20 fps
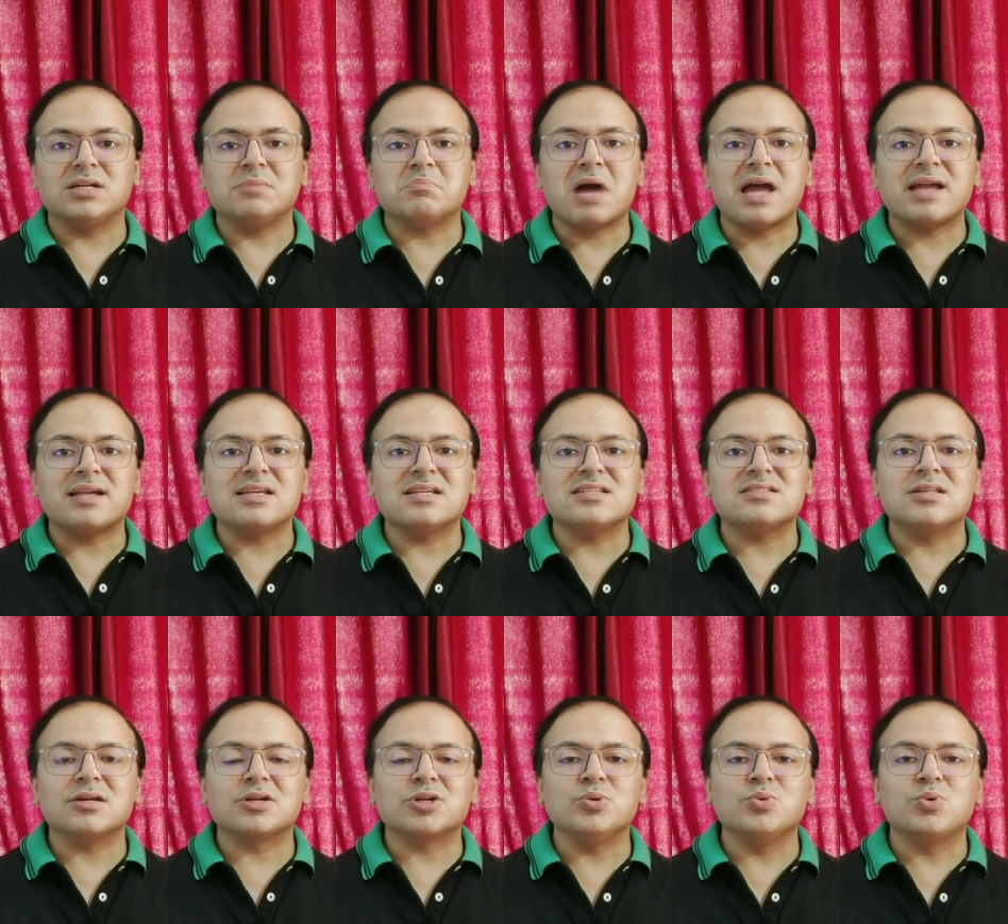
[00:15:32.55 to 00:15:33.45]
In my case,
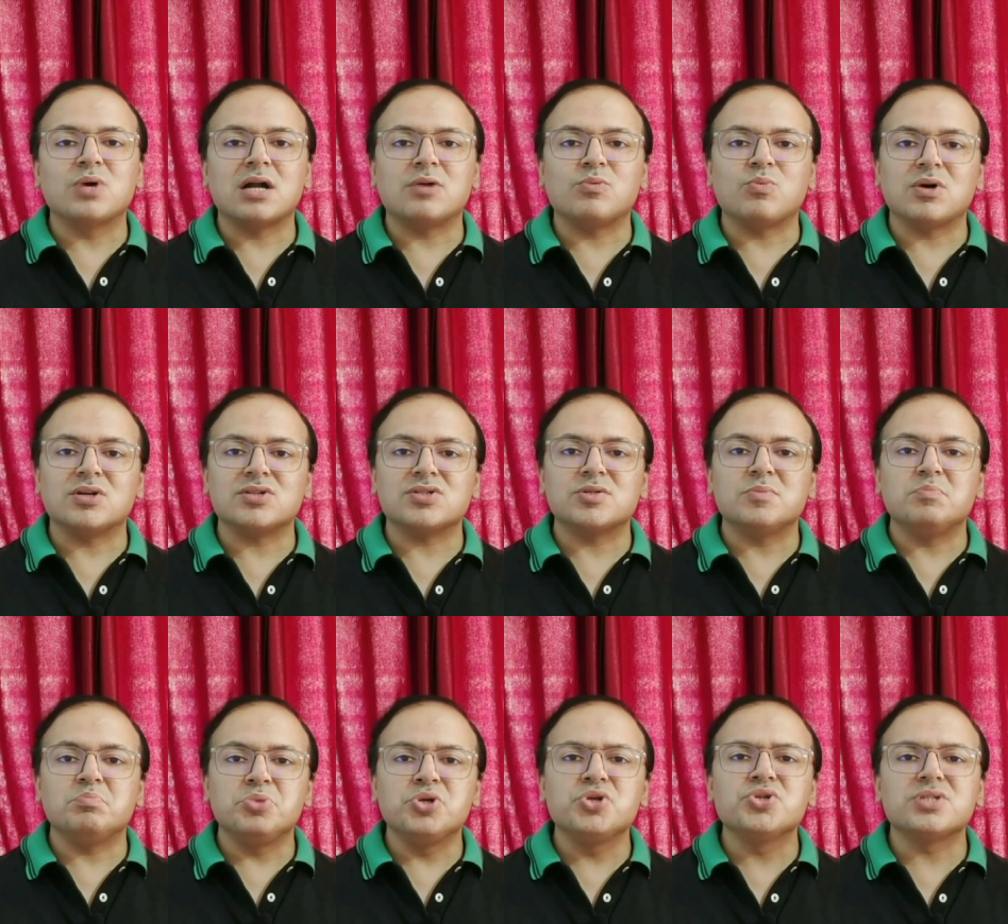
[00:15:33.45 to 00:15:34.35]
the cue card
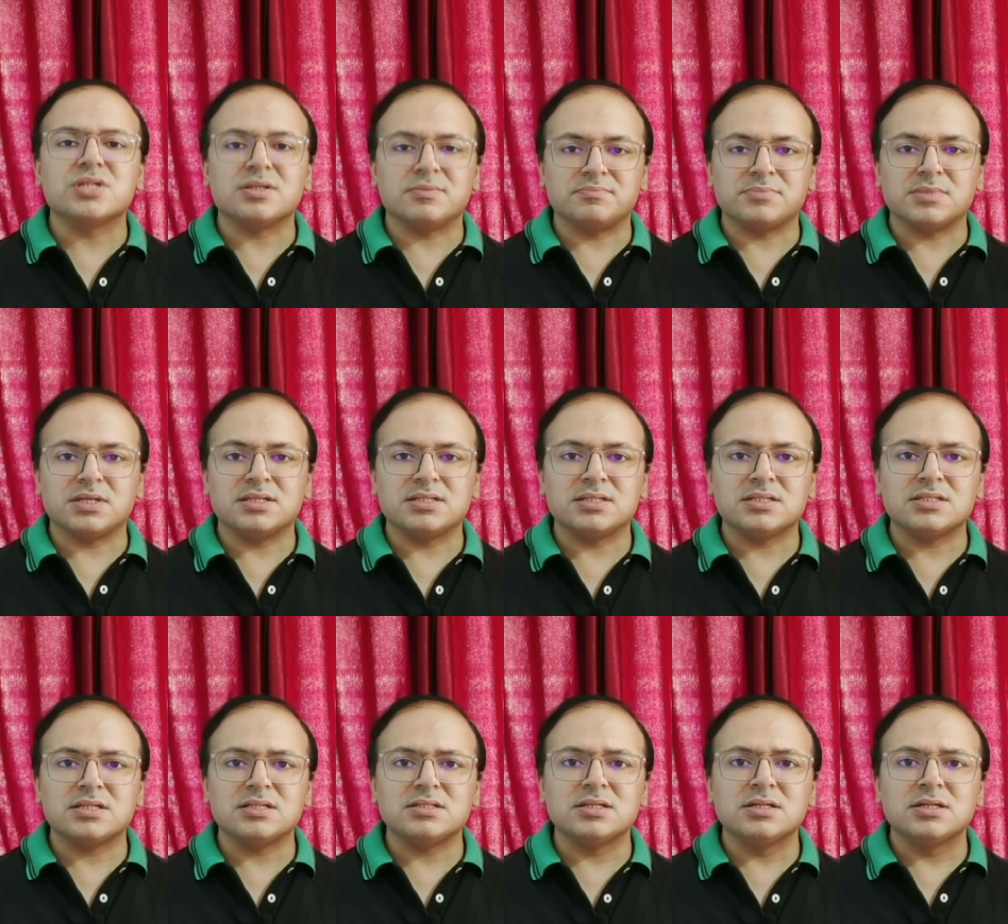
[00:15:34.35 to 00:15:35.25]
was museum,
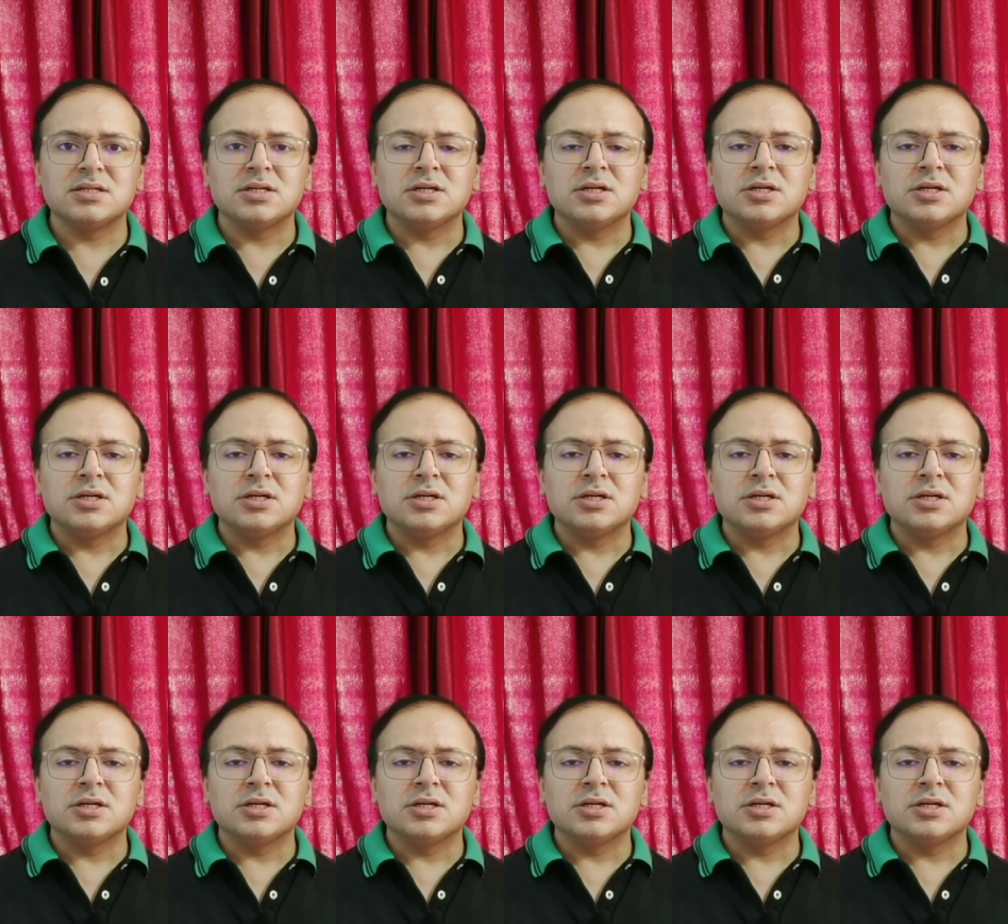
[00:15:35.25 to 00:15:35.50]
isn't it?